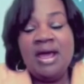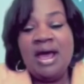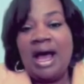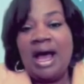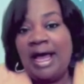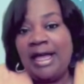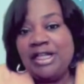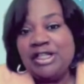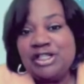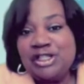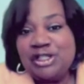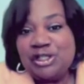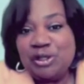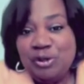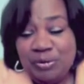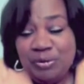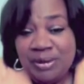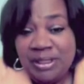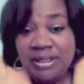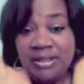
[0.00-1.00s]
I
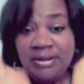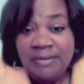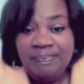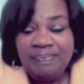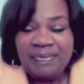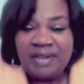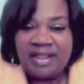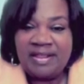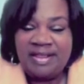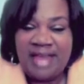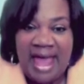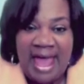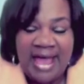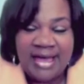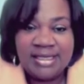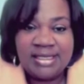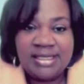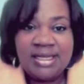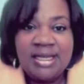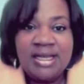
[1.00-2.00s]
assumed
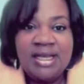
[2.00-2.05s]
that